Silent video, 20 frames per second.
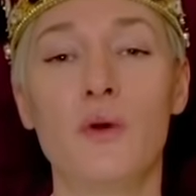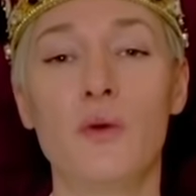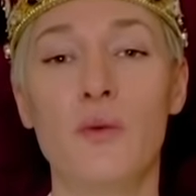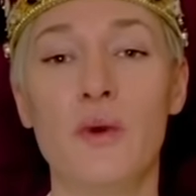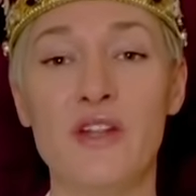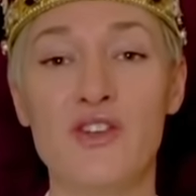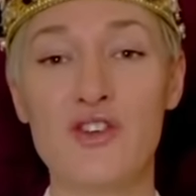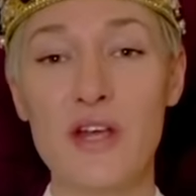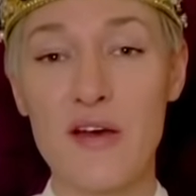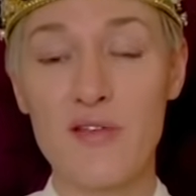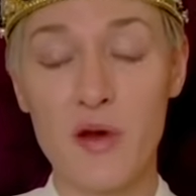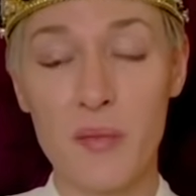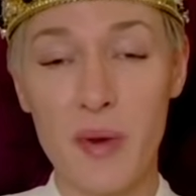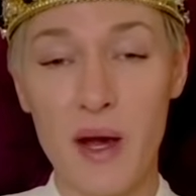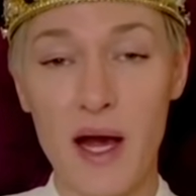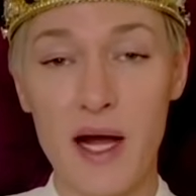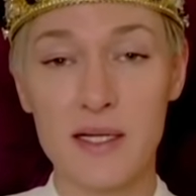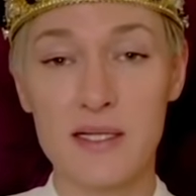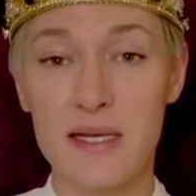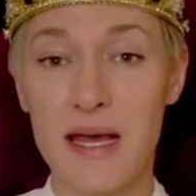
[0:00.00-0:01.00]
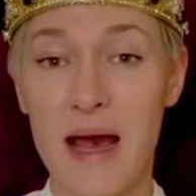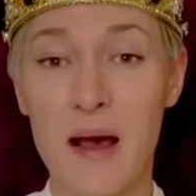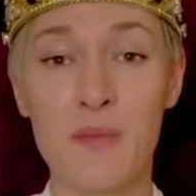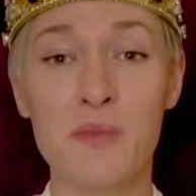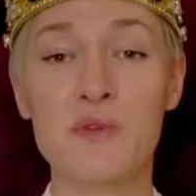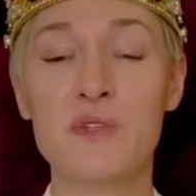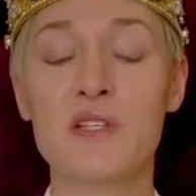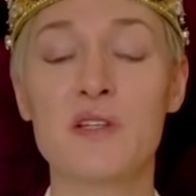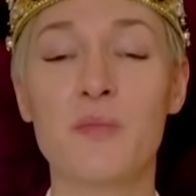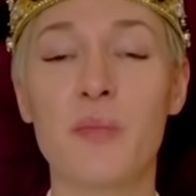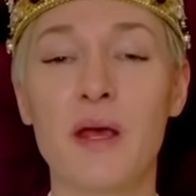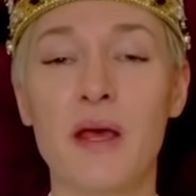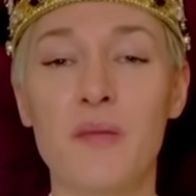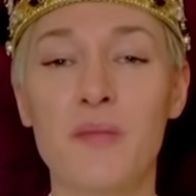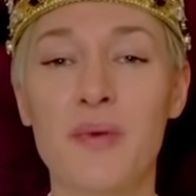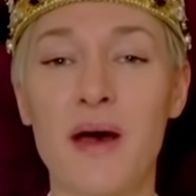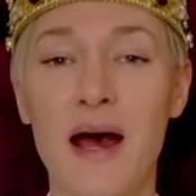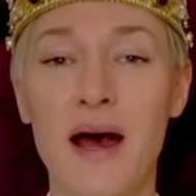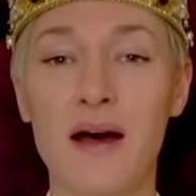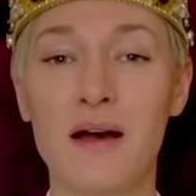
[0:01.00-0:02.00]
whichever party happens to be in
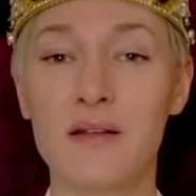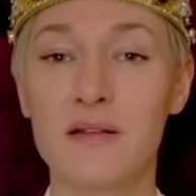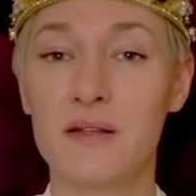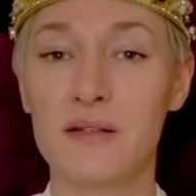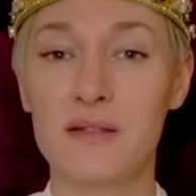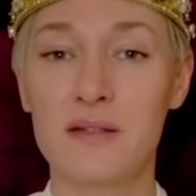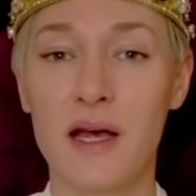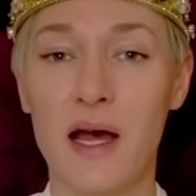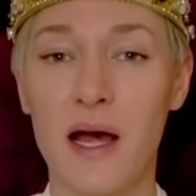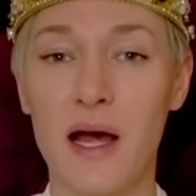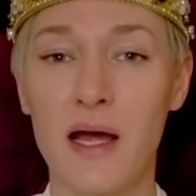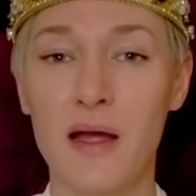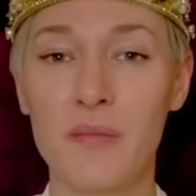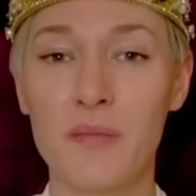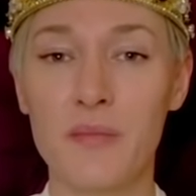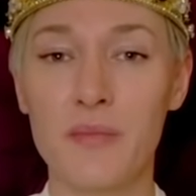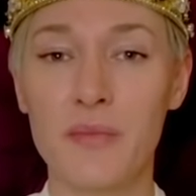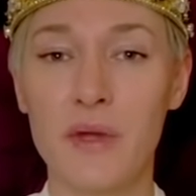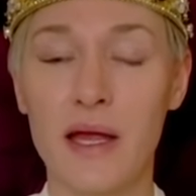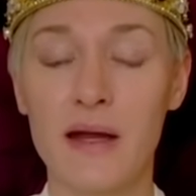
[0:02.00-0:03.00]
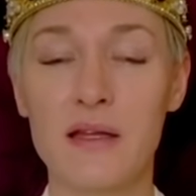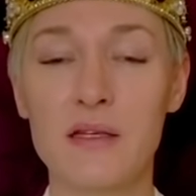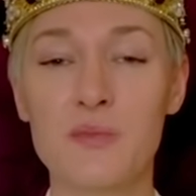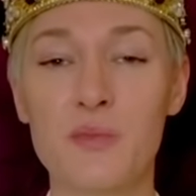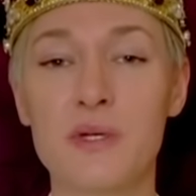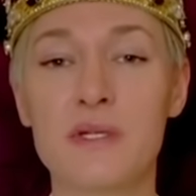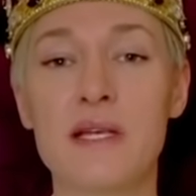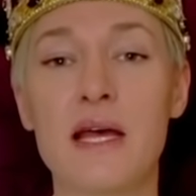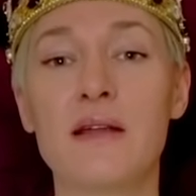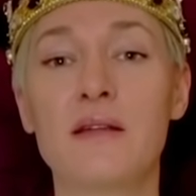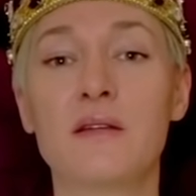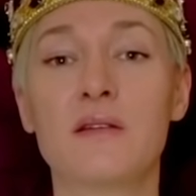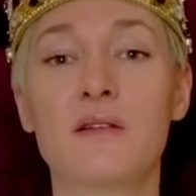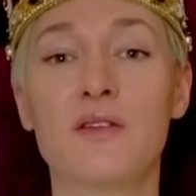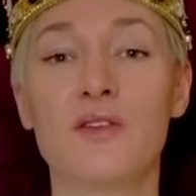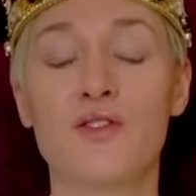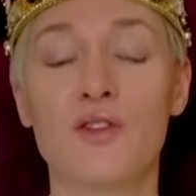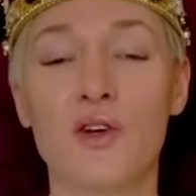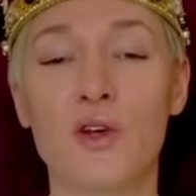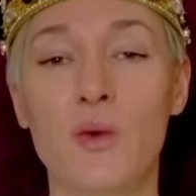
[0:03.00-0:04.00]
power at the time, and is presented
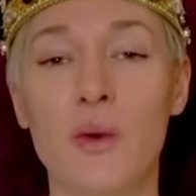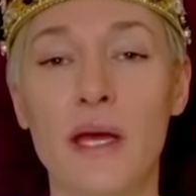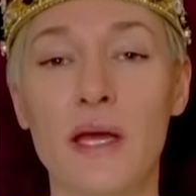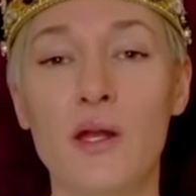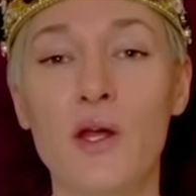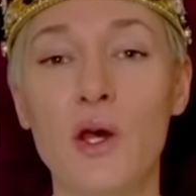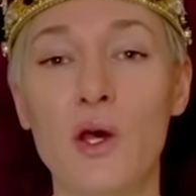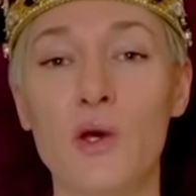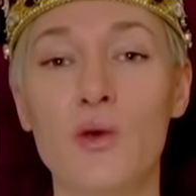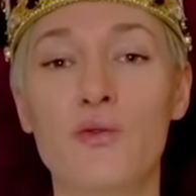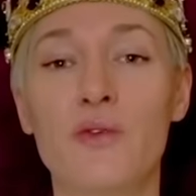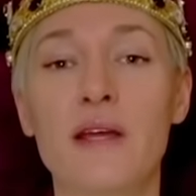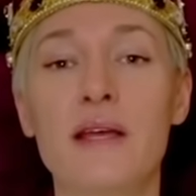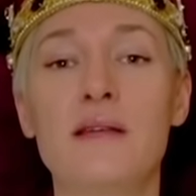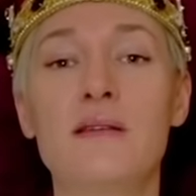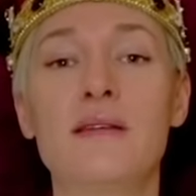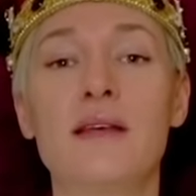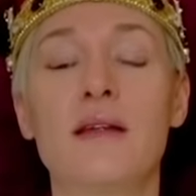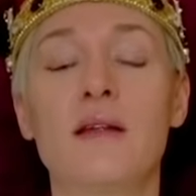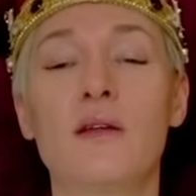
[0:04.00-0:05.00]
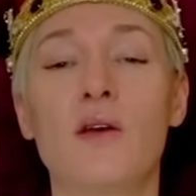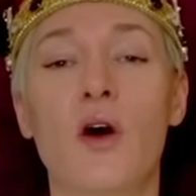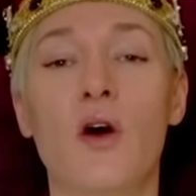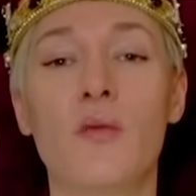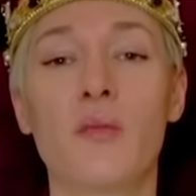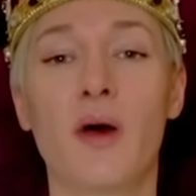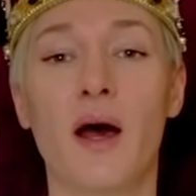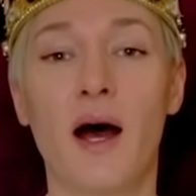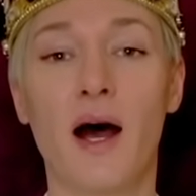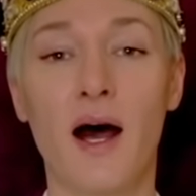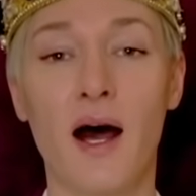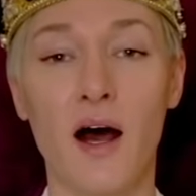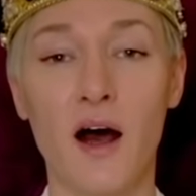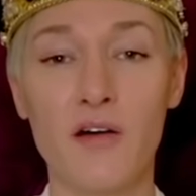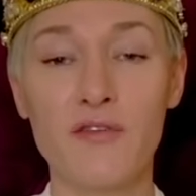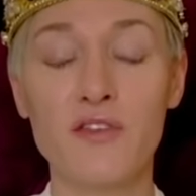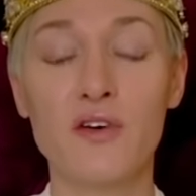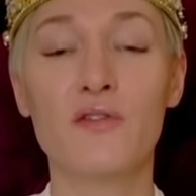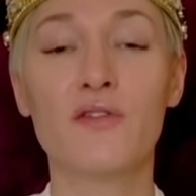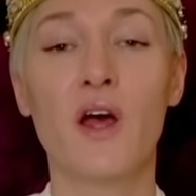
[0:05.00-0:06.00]
to the Queen, who reads it on
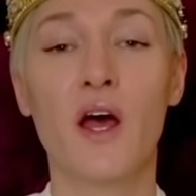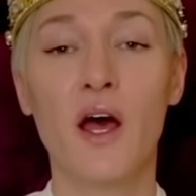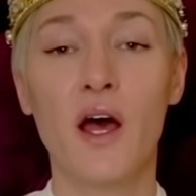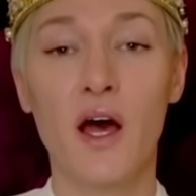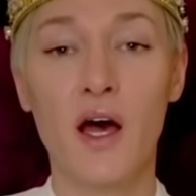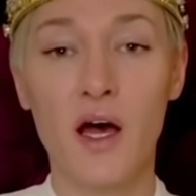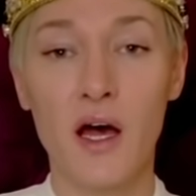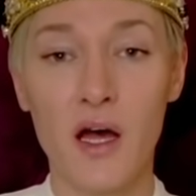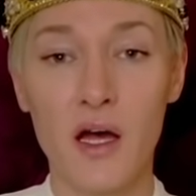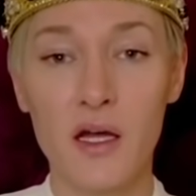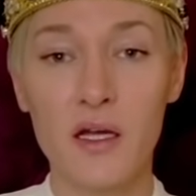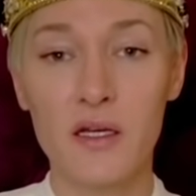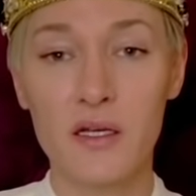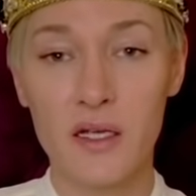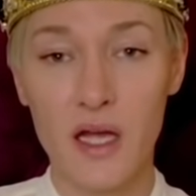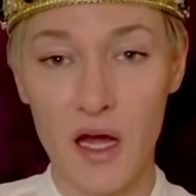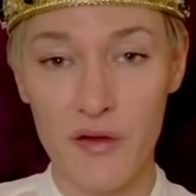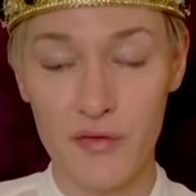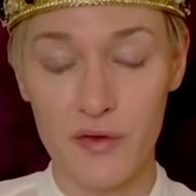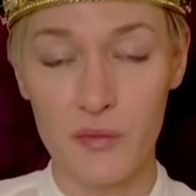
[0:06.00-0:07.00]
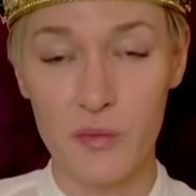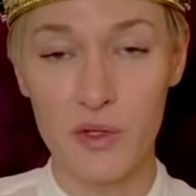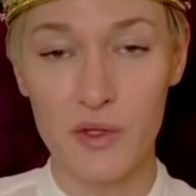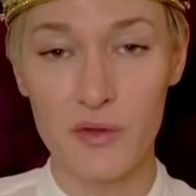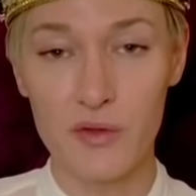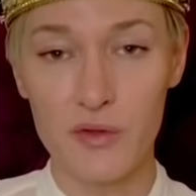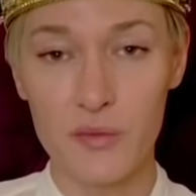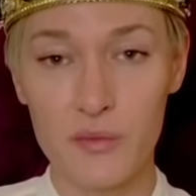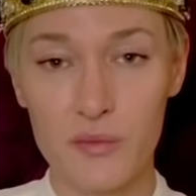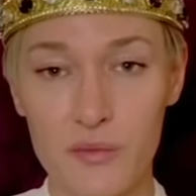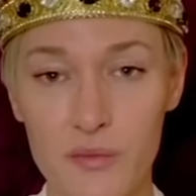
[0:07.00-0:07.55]
behalf of her government.